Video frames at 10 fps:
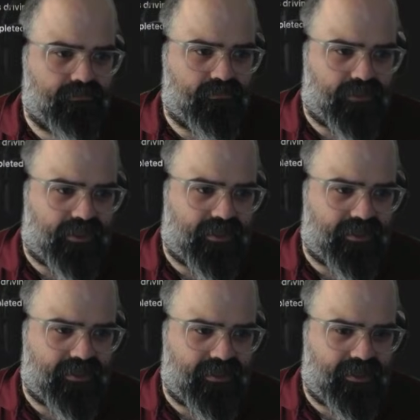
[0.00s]

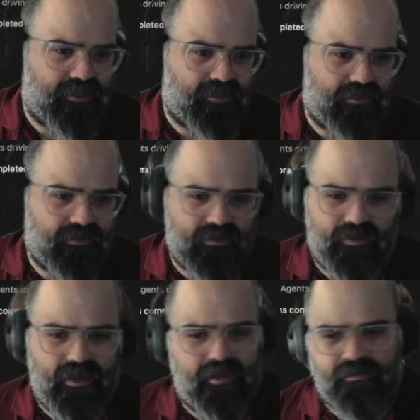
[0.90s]
redundancy or
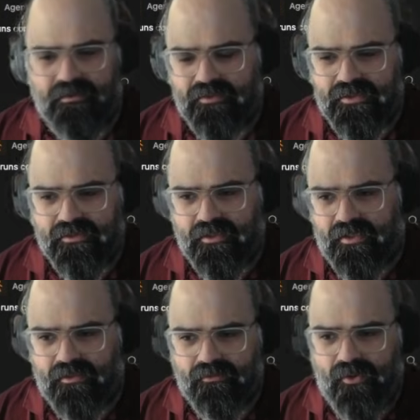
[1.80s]
something able to like
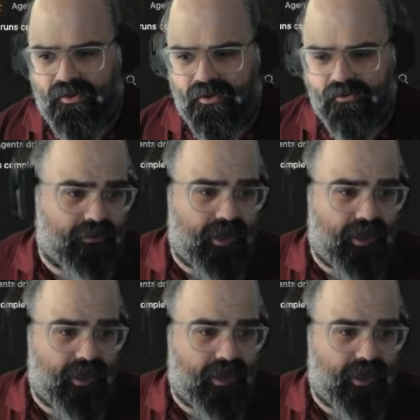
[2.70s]
query over.